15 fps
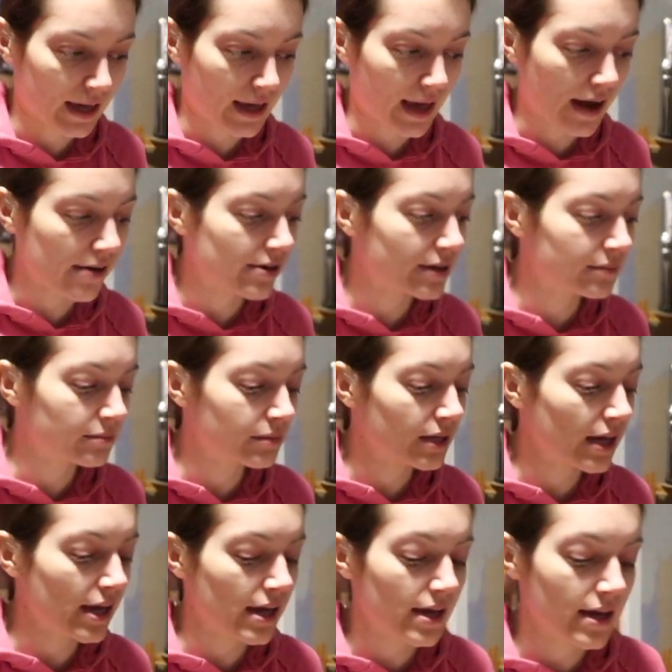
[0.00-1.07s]
Karen
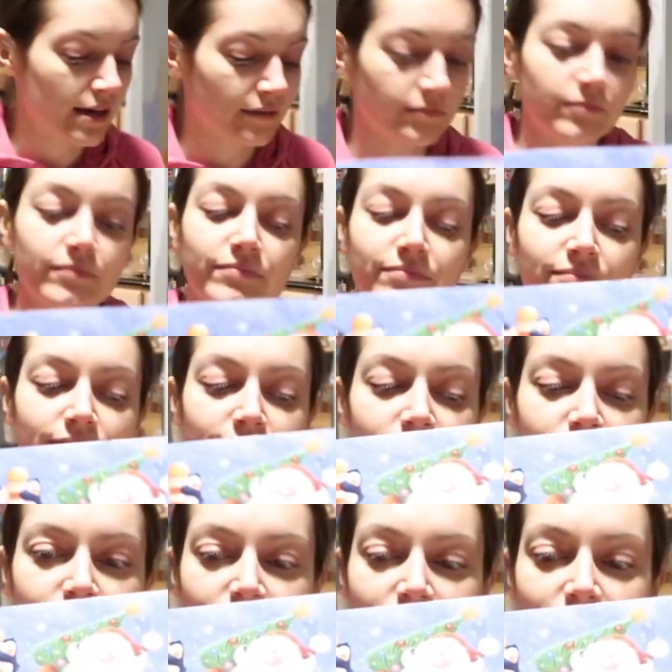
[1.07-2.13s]
B. One is
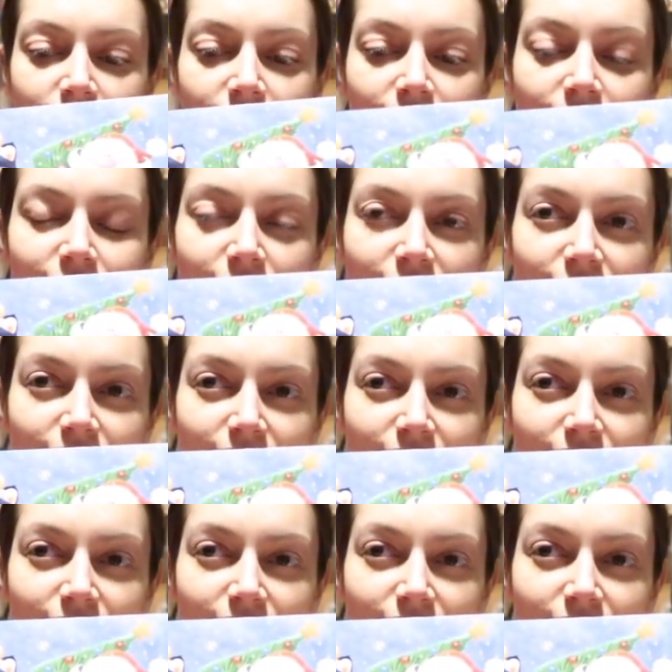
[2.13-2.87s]
for Mark and I's